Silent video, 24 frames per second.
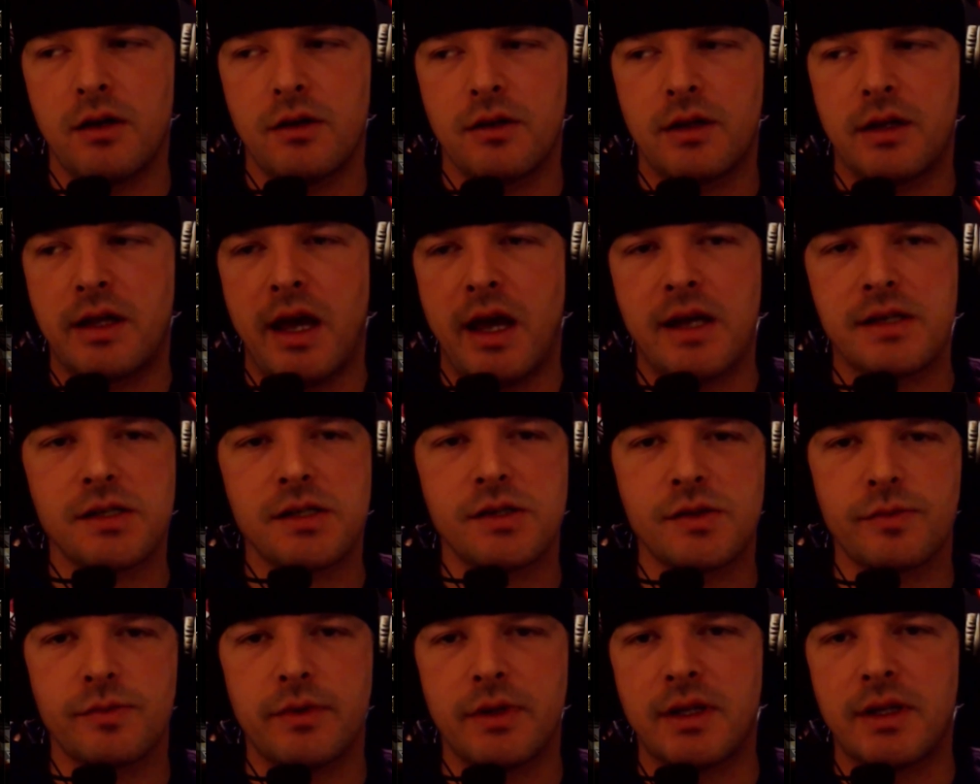
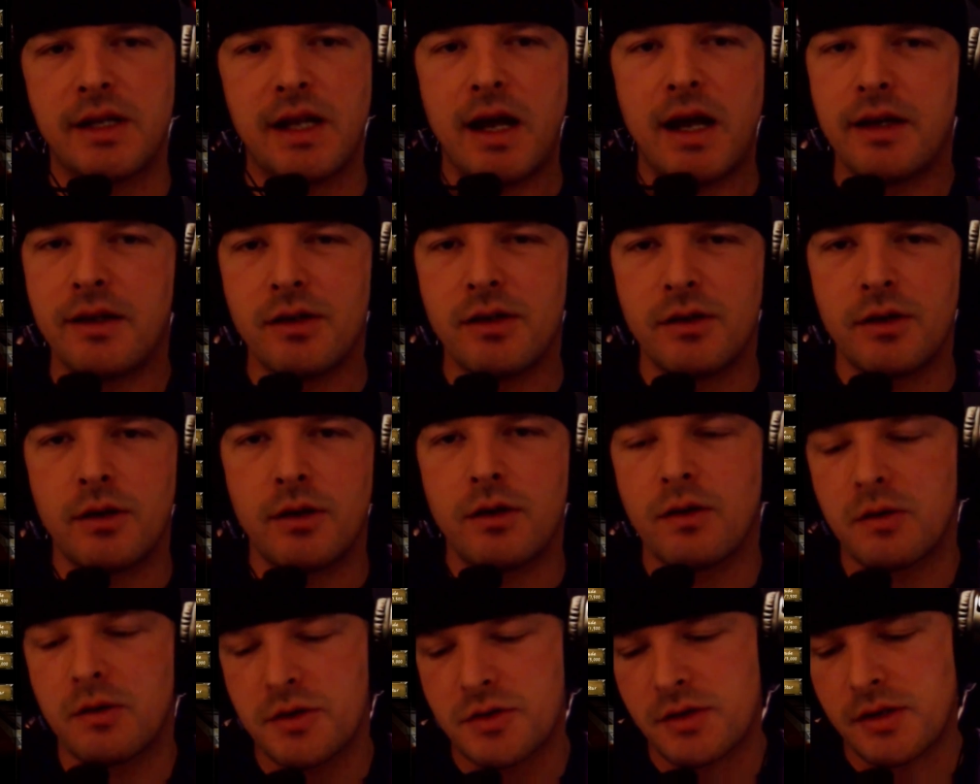castles with 900
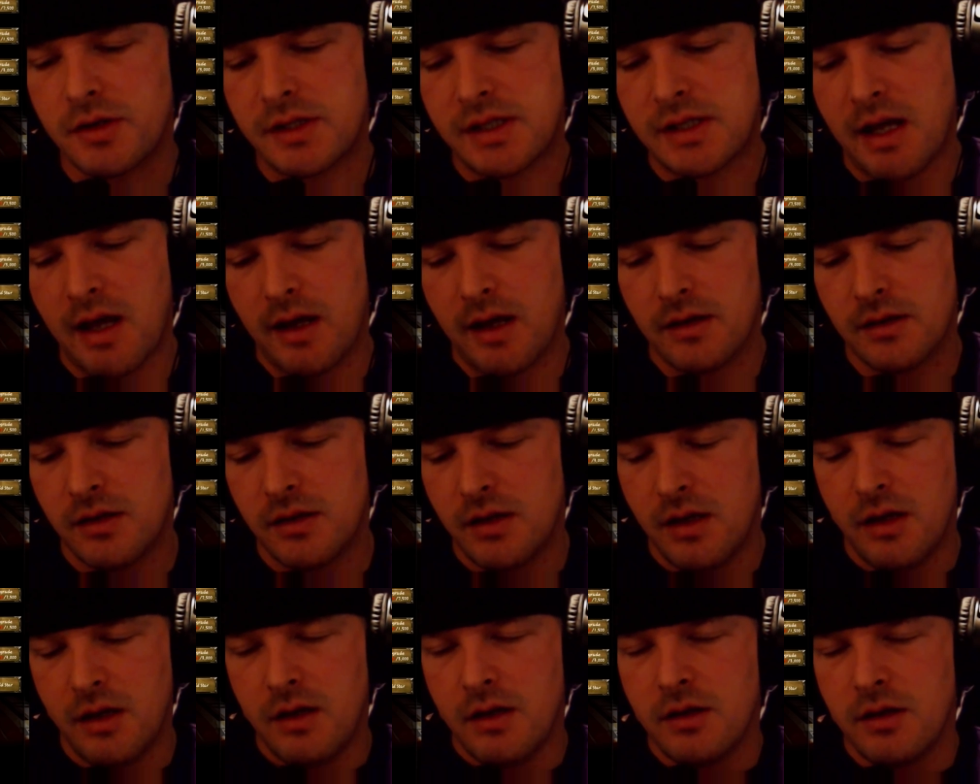archer attack.
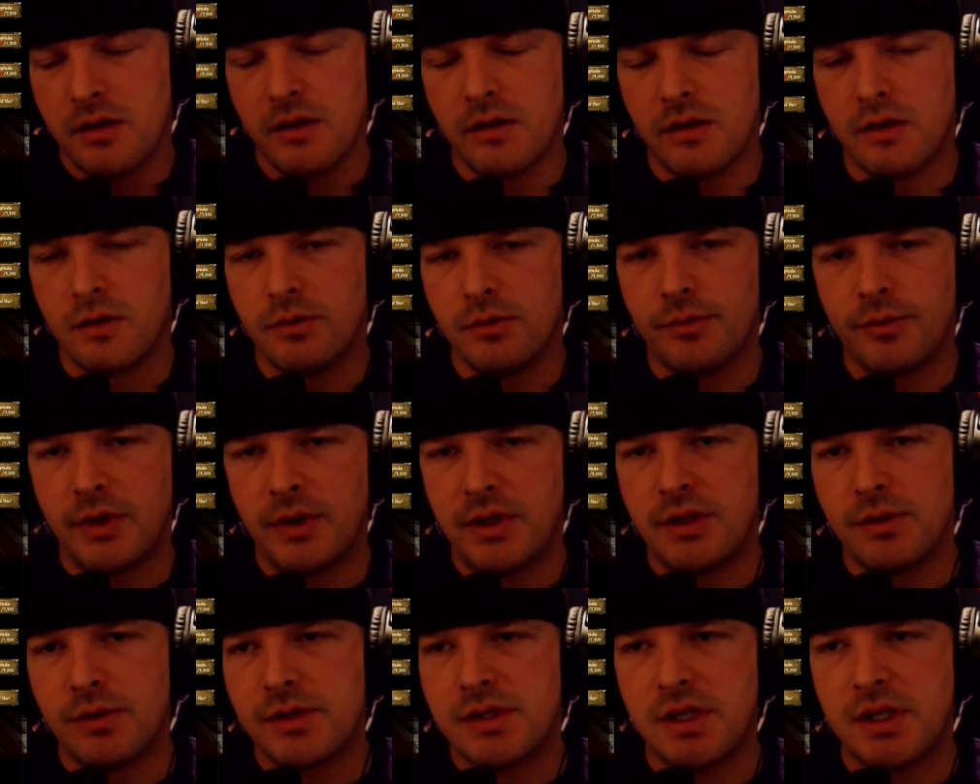You know,
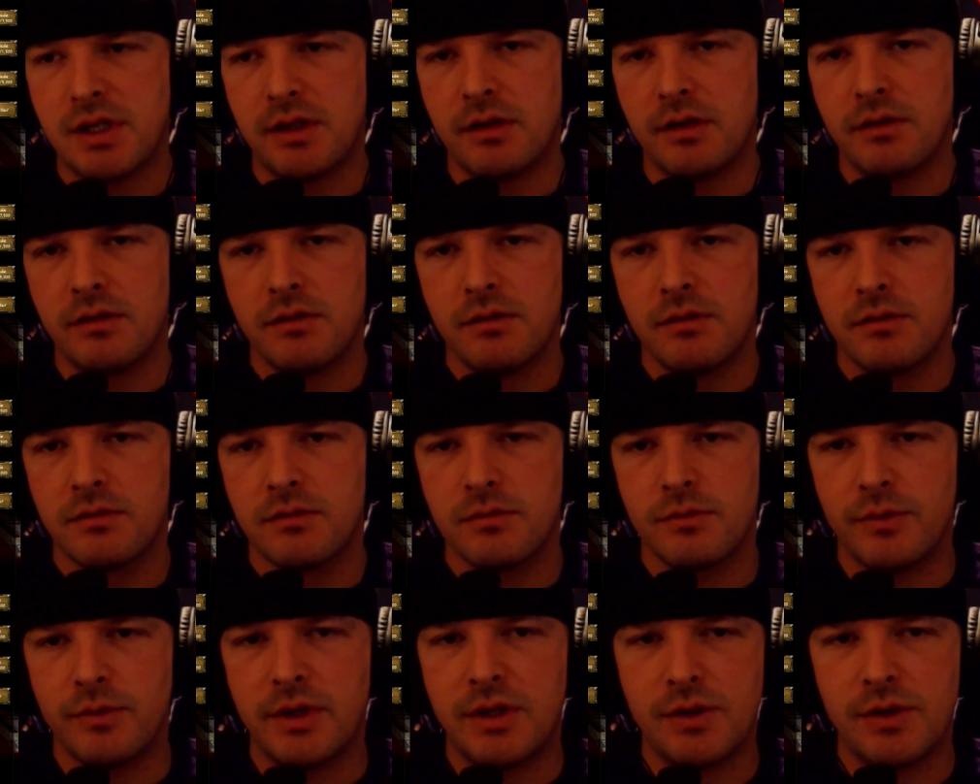reducing
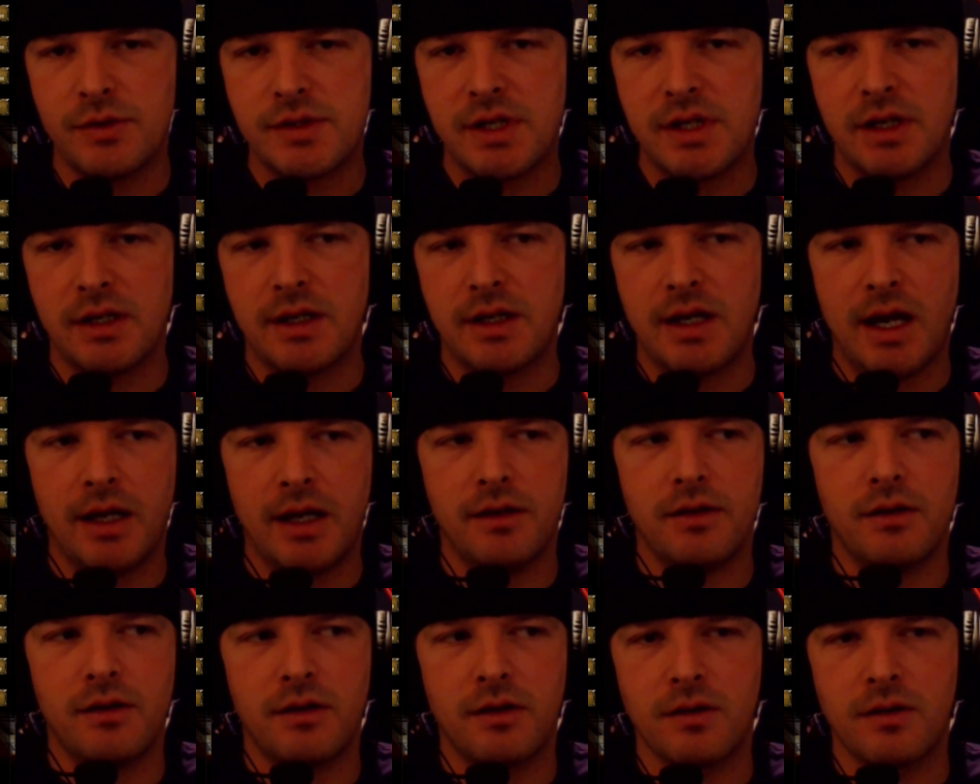a
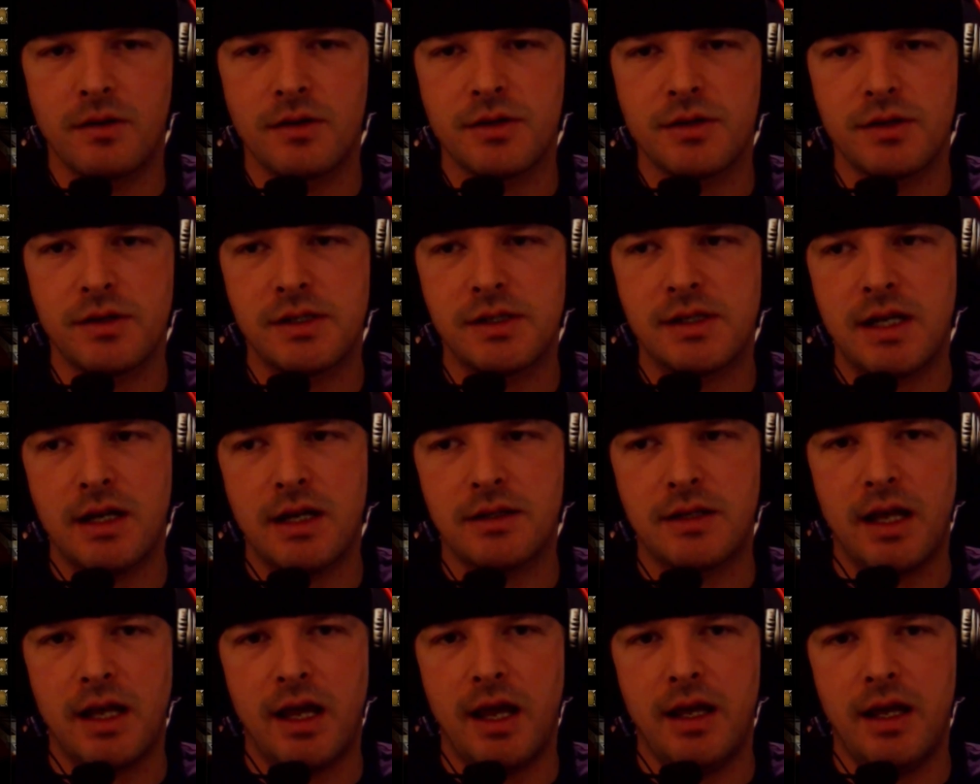900 archer attack
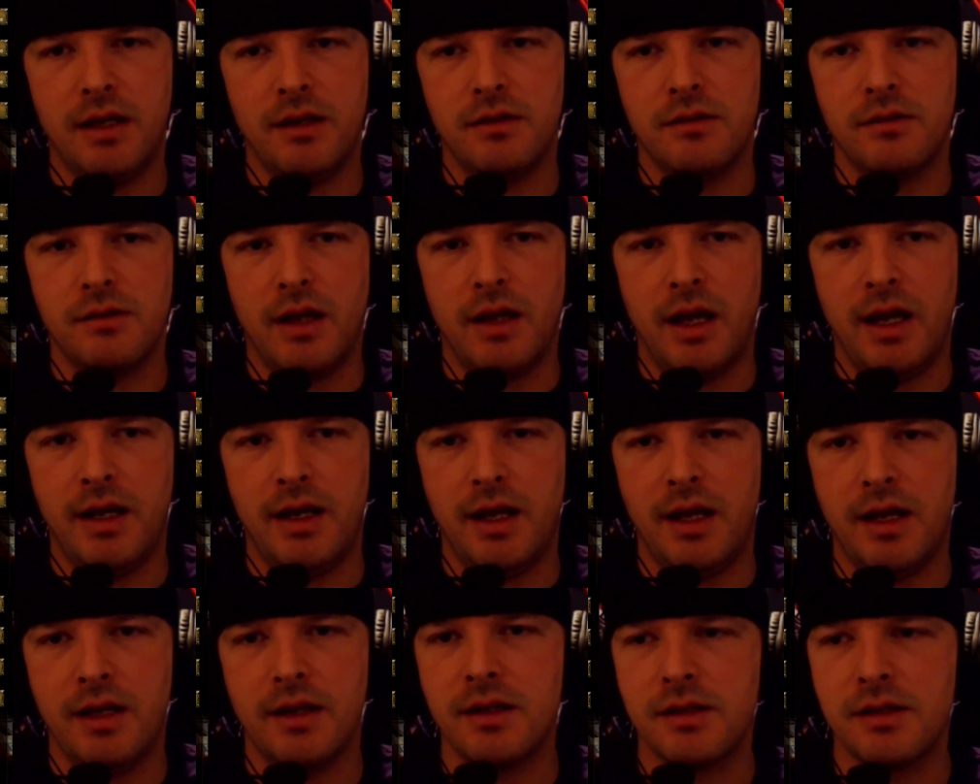to
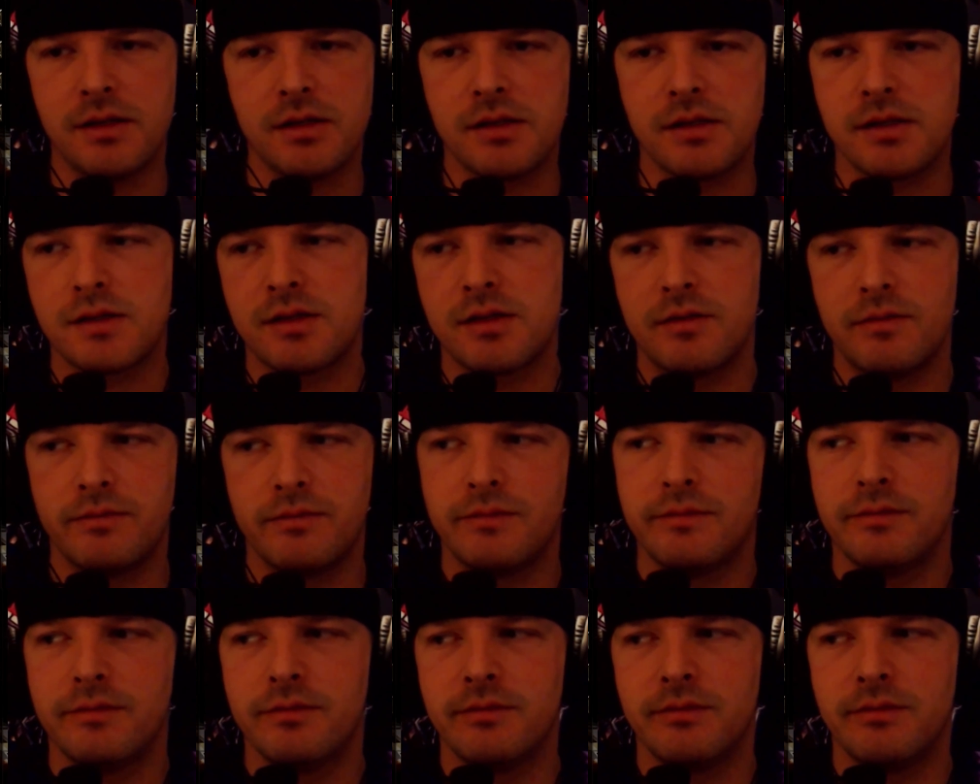880 is
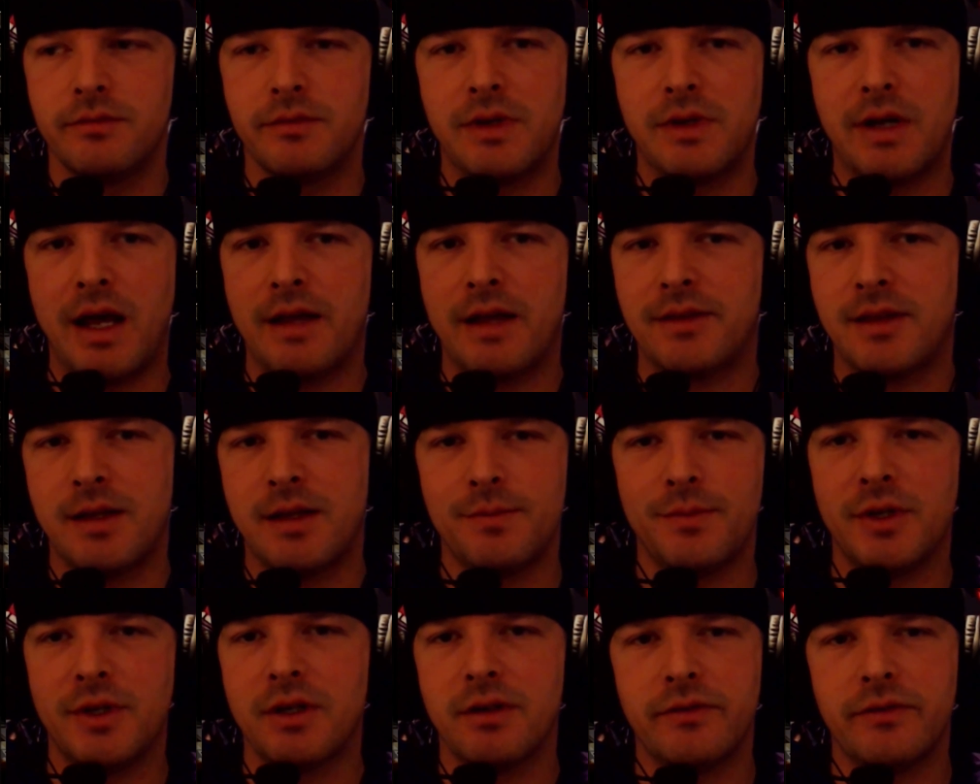not
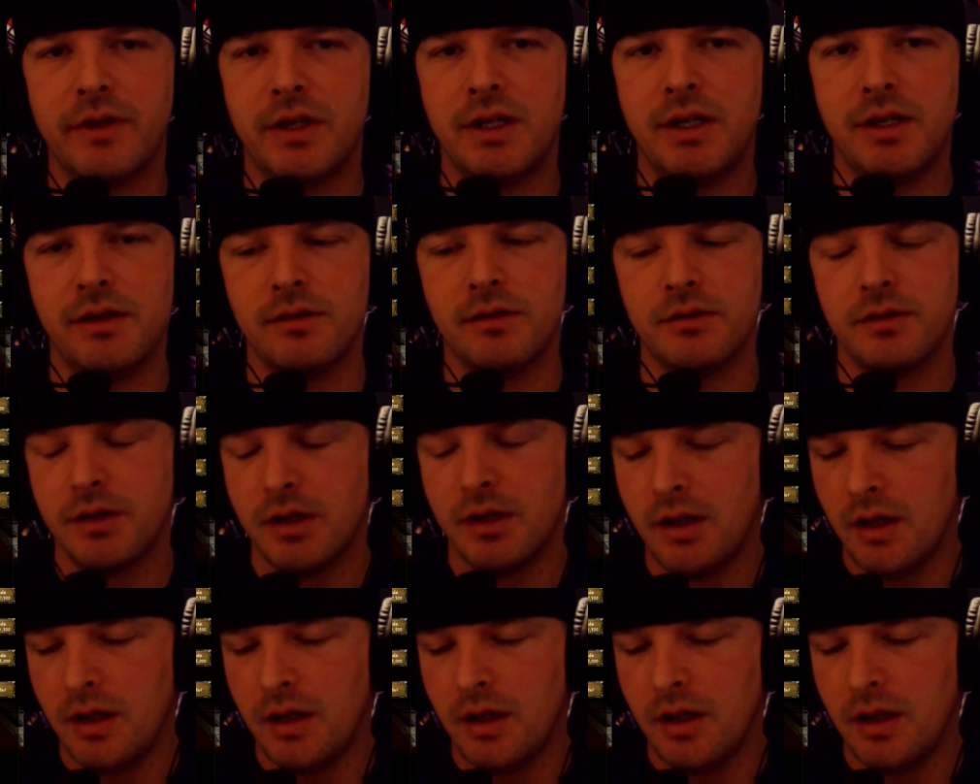that big of a deal.